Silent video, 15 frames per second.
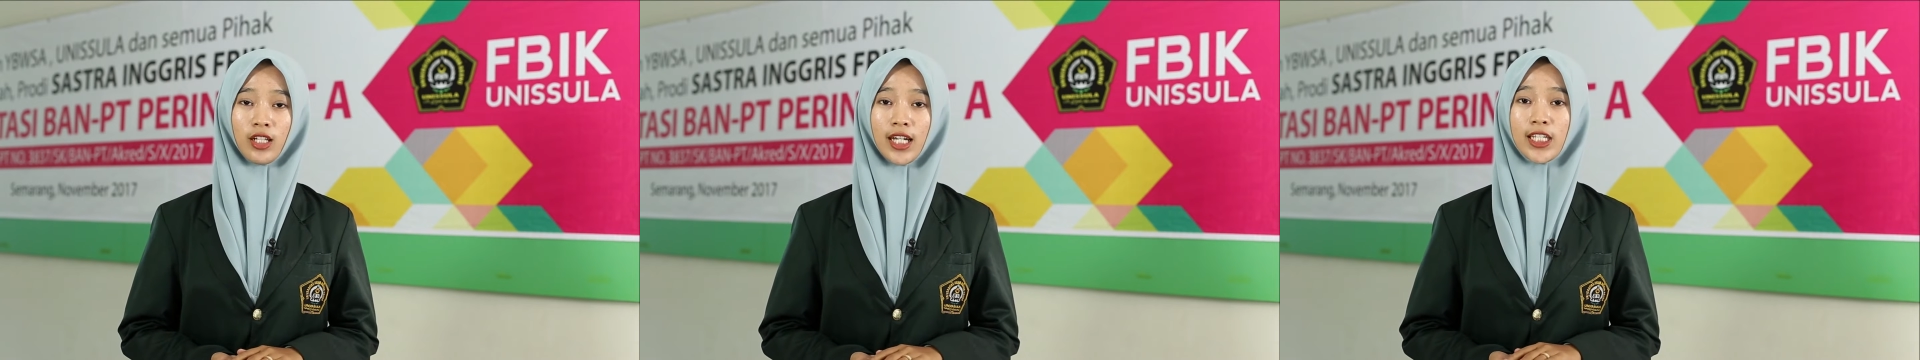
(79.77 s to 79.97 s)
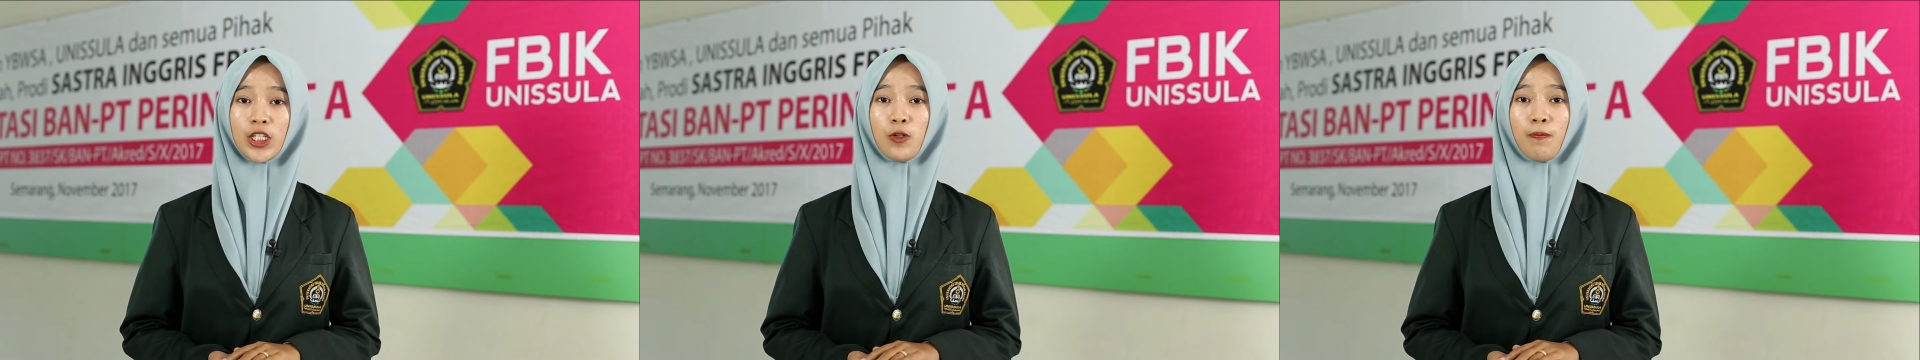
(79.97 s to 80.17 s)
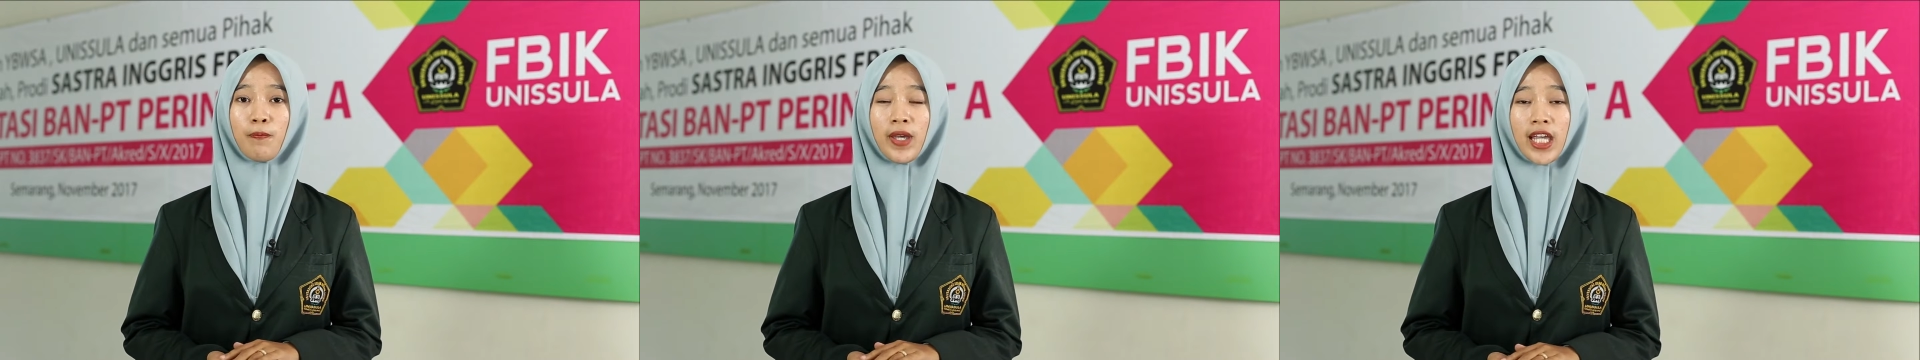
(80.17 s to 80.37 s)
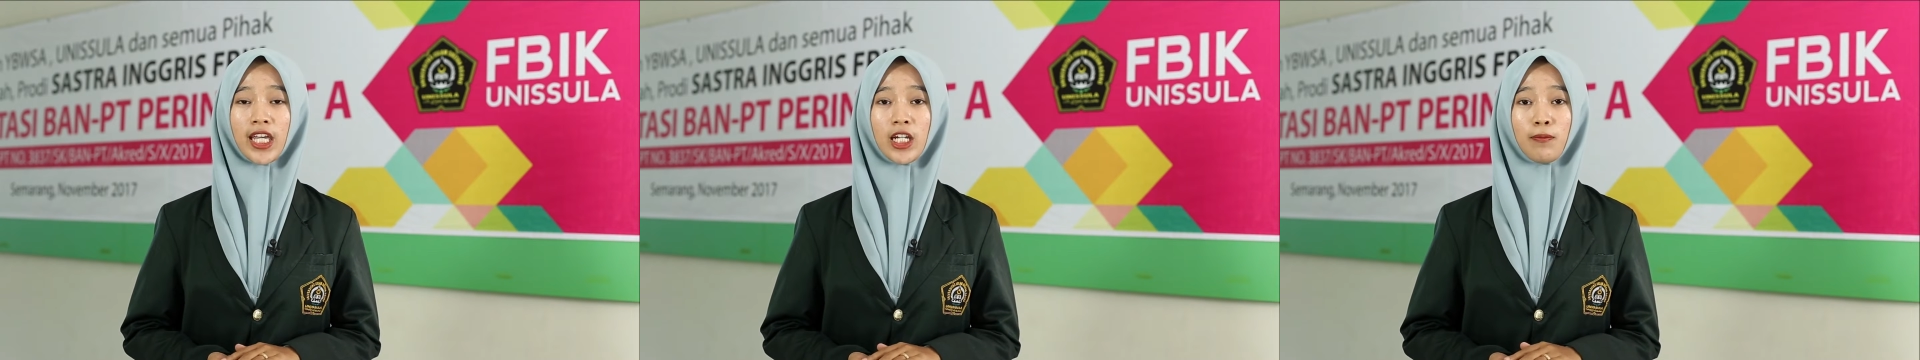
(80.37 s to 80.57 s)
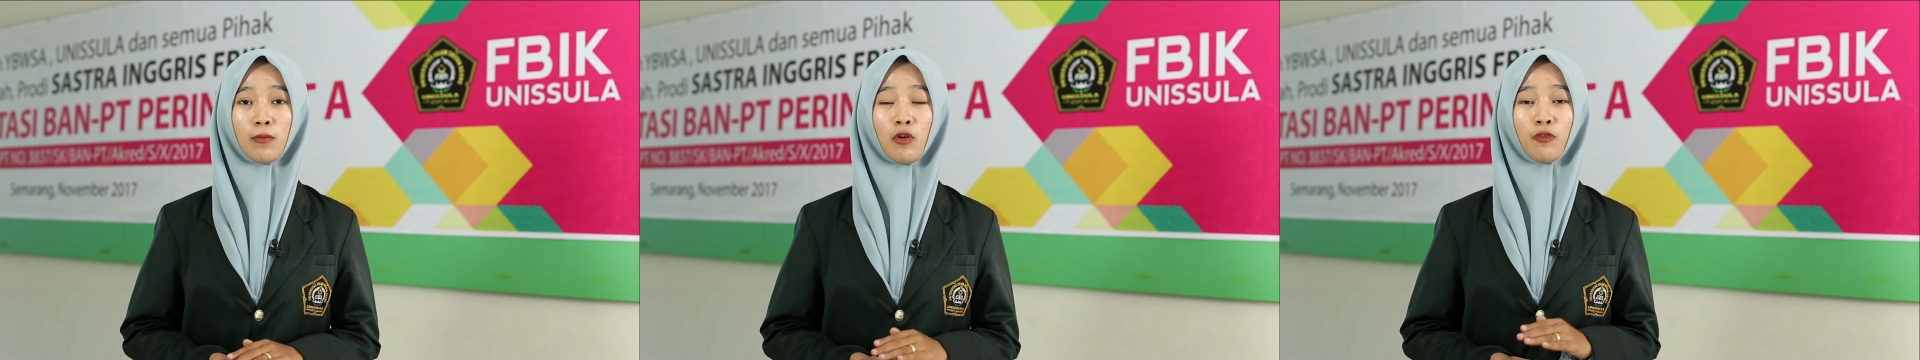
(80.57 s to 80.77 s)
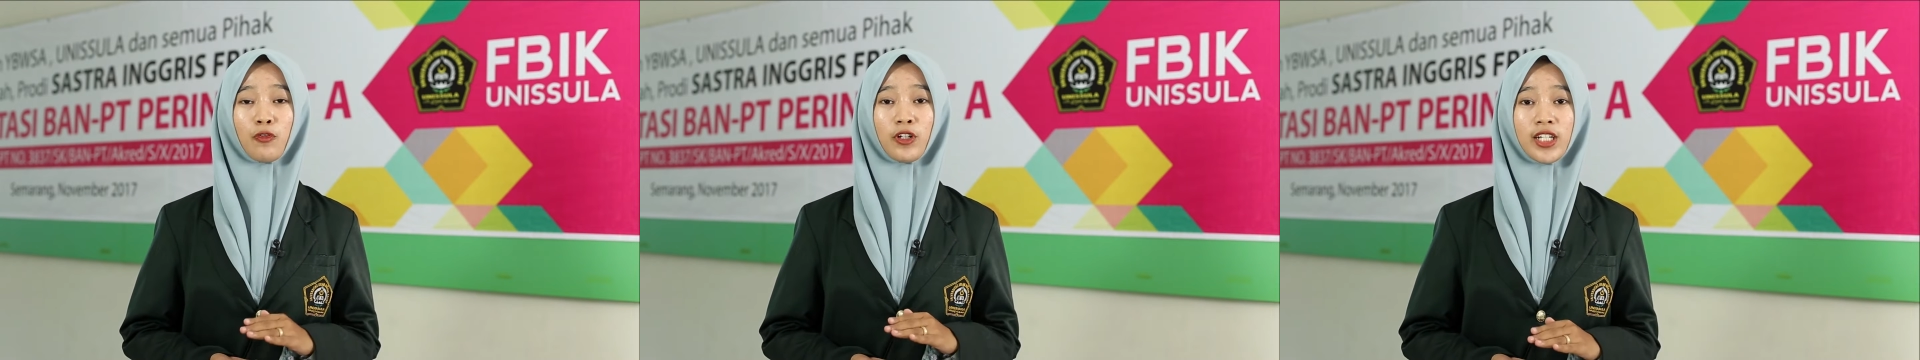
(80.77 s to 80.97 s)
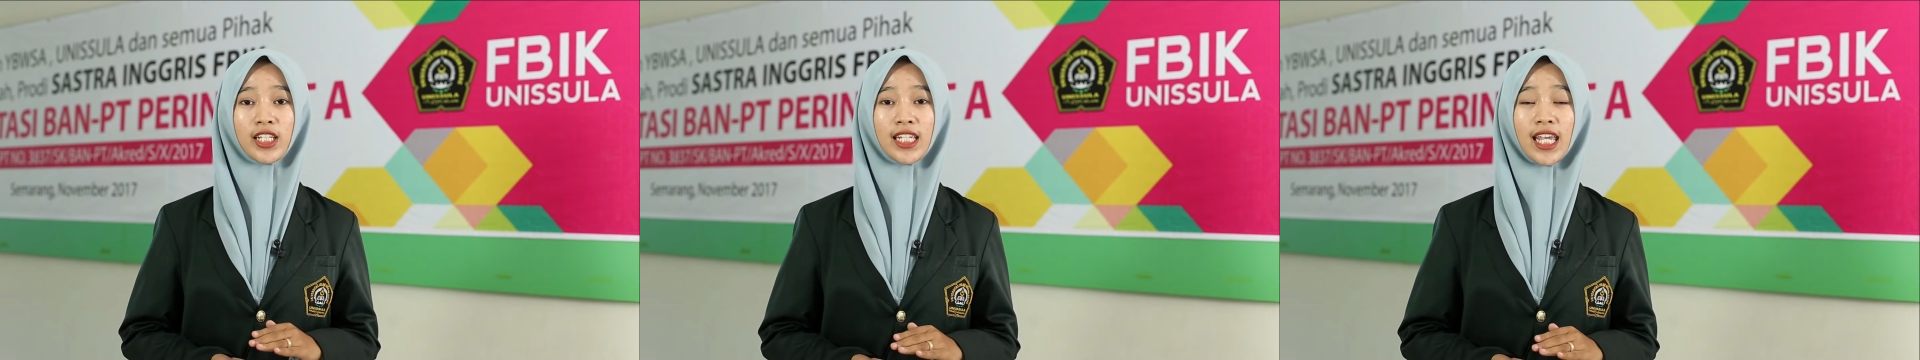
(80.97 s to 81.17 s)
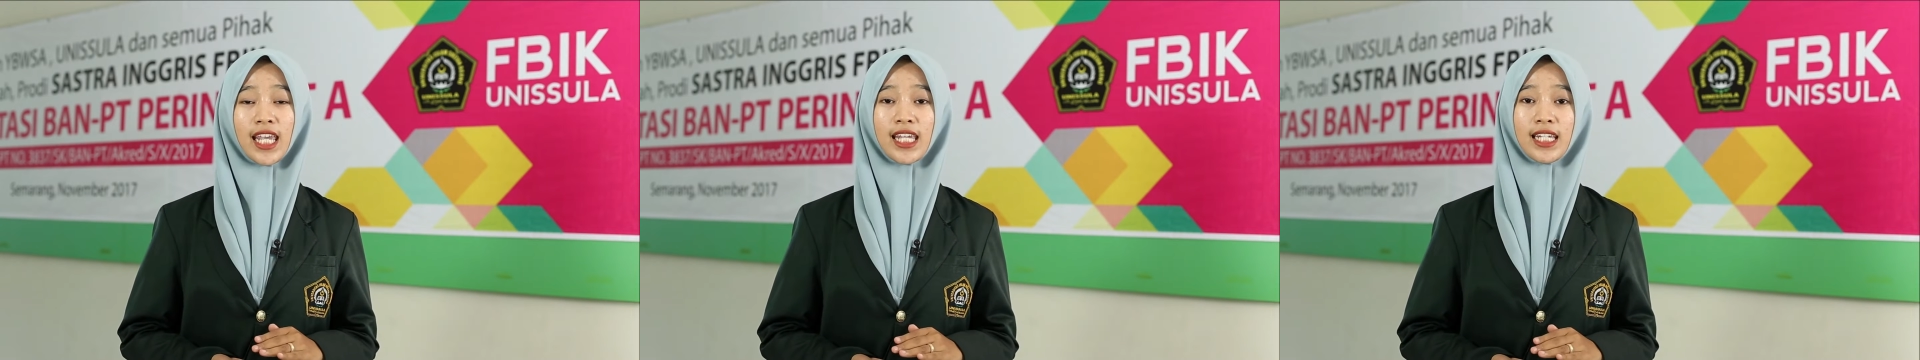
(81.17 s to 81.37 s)
a new medium of
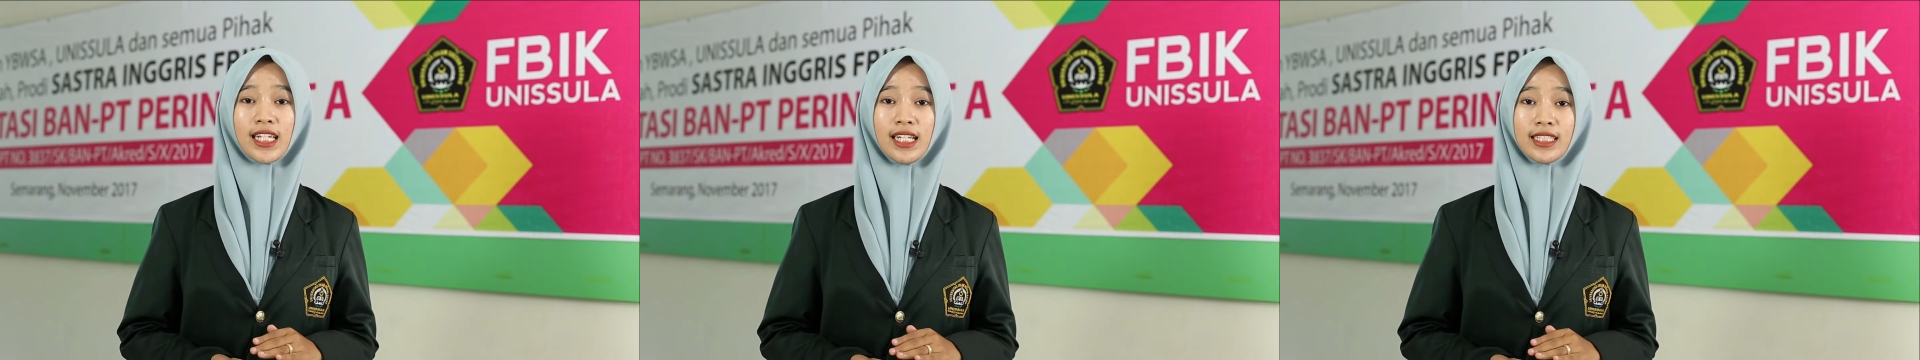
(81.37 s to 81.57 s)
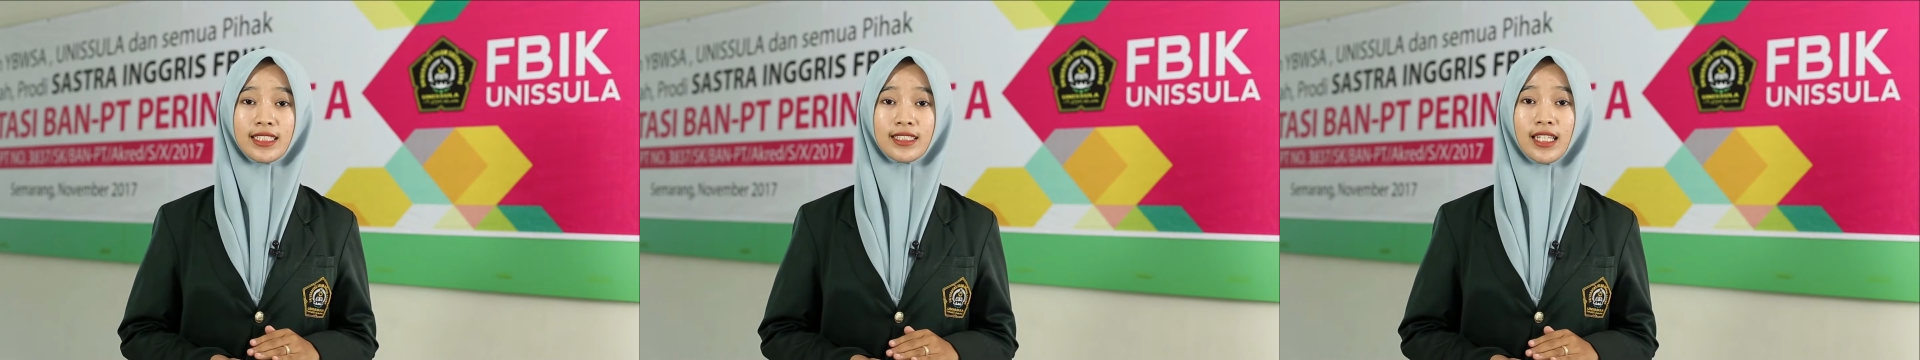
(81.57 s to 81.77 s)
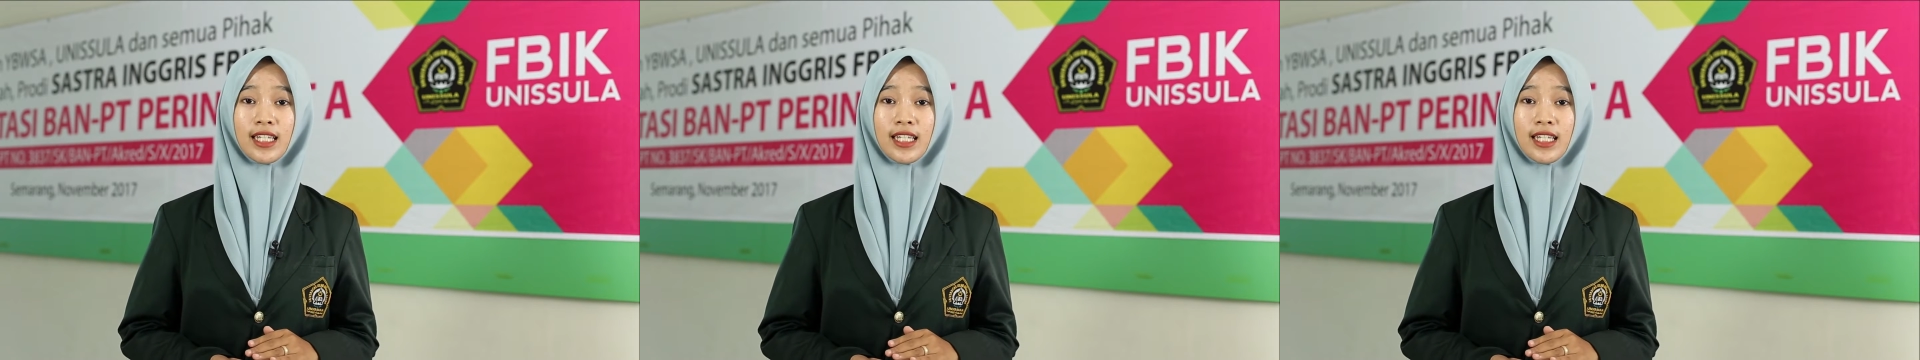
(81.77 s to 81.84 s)
learning English,